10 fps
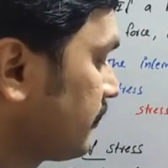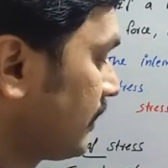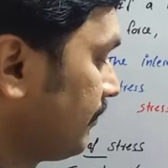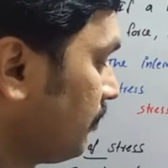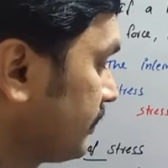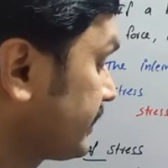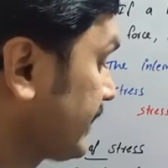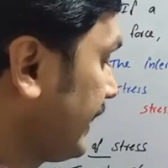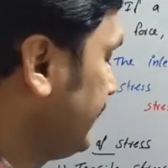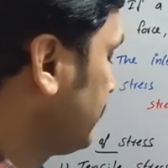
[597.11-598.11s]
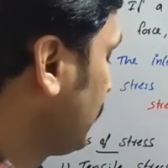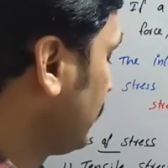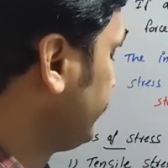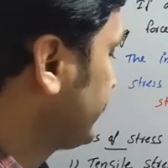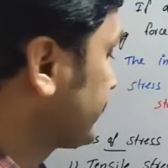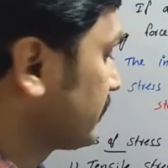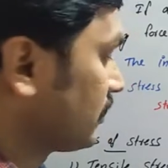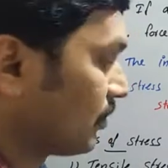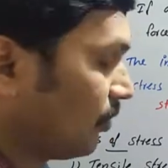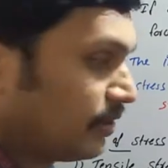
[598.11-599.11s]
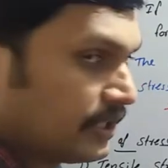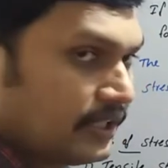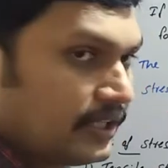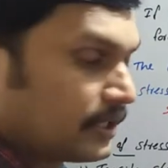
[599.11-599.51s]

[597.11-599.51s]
from both sides of this rod